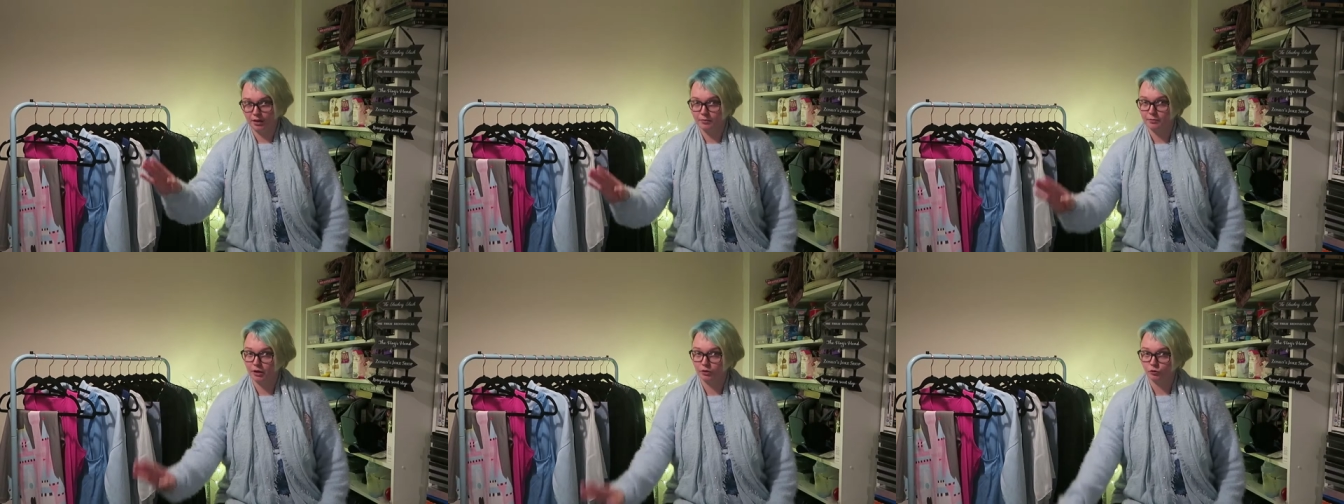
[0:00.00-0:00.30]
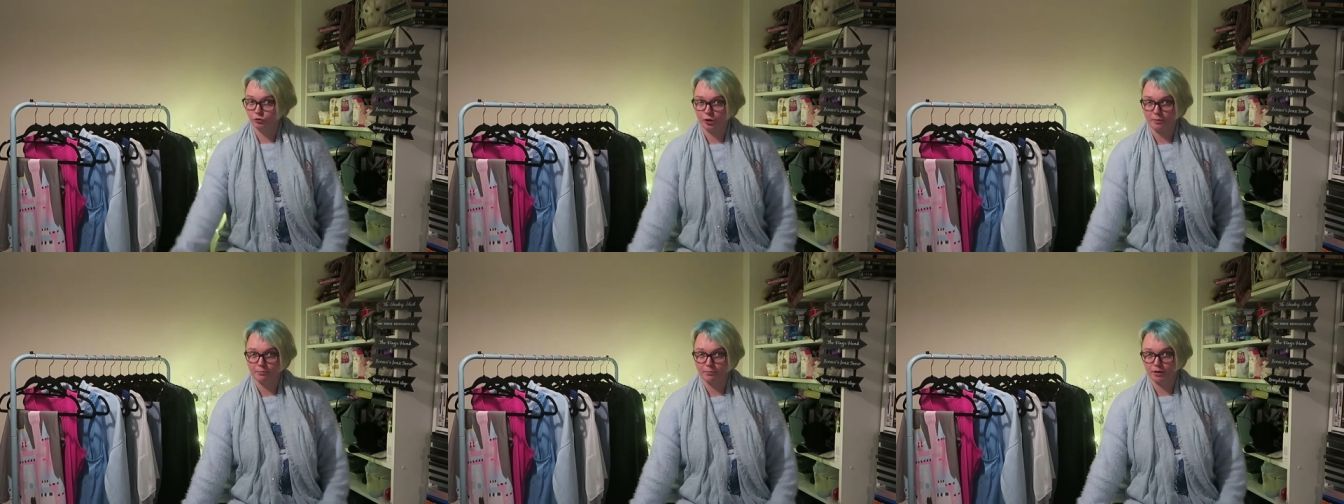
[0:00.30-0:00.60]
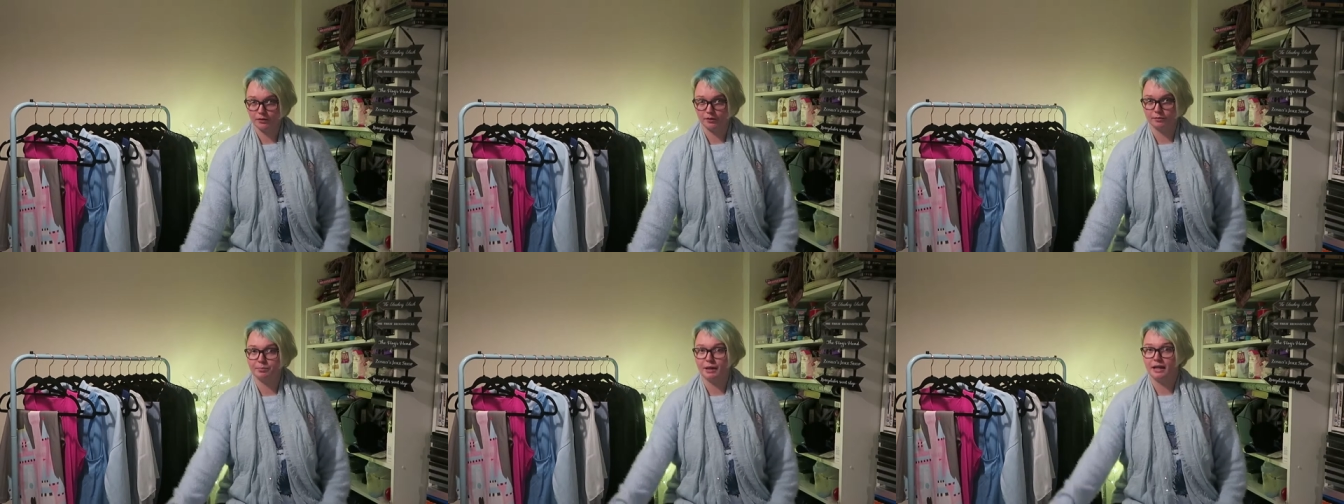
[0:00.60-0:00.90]
and my
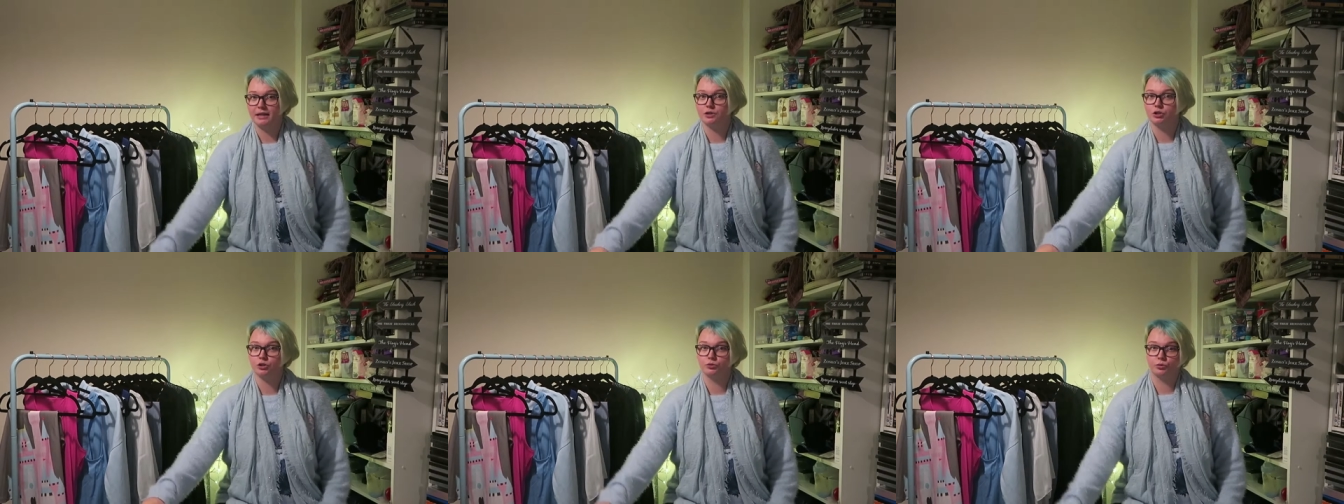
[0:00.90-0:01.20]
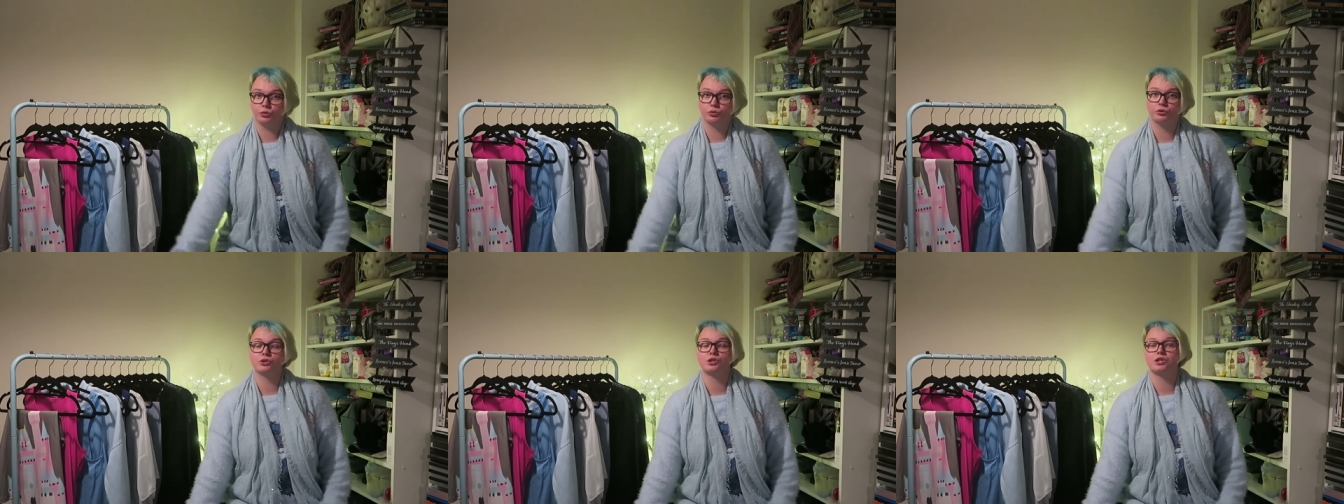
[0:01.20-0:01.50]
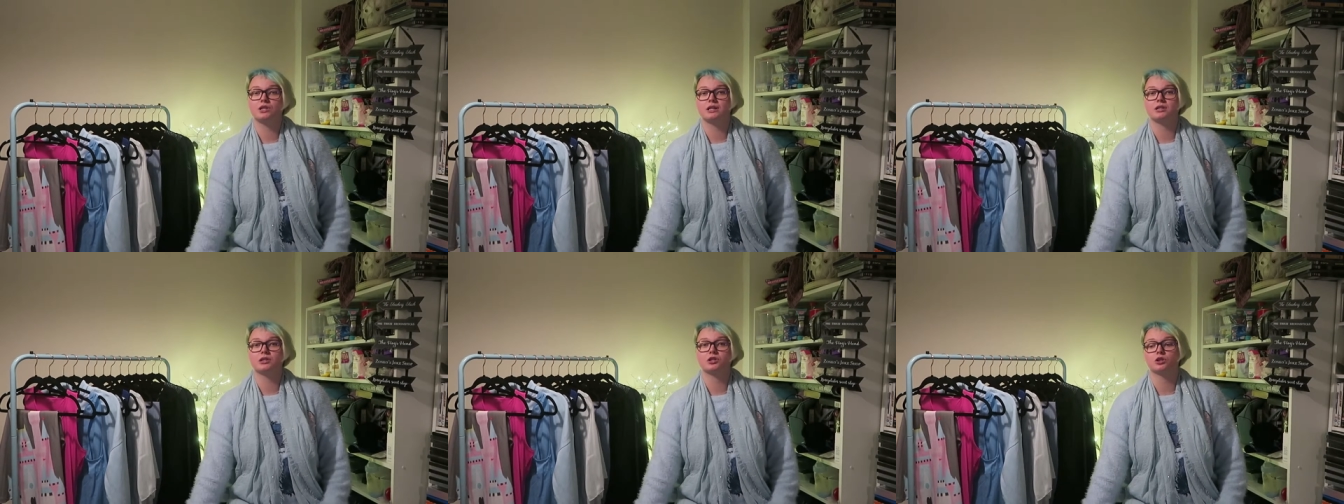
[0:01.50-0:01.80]
grandmother paid
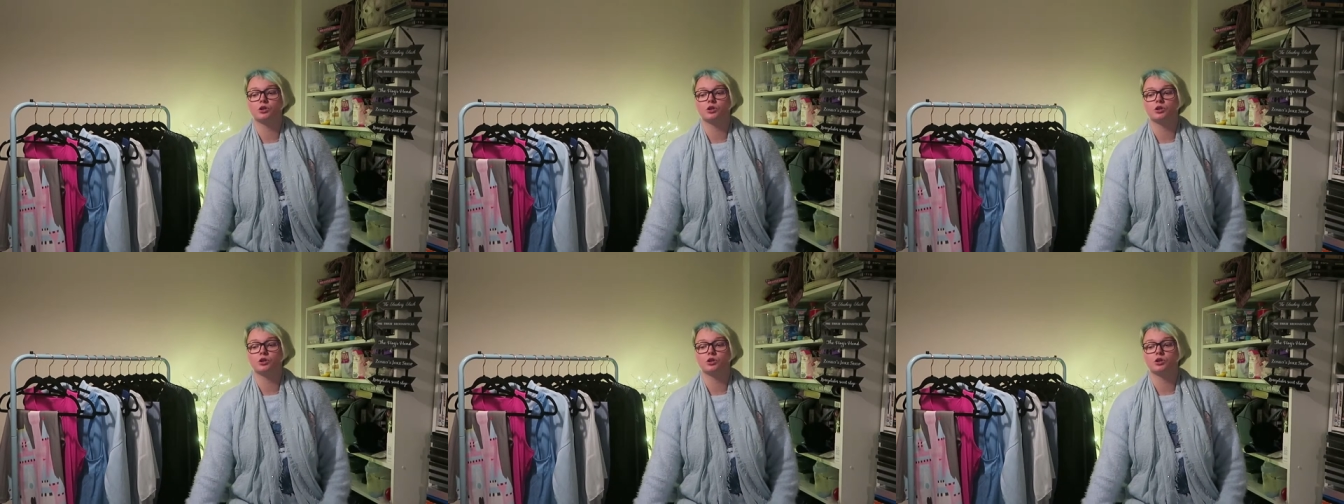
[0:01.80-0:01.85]
towards this,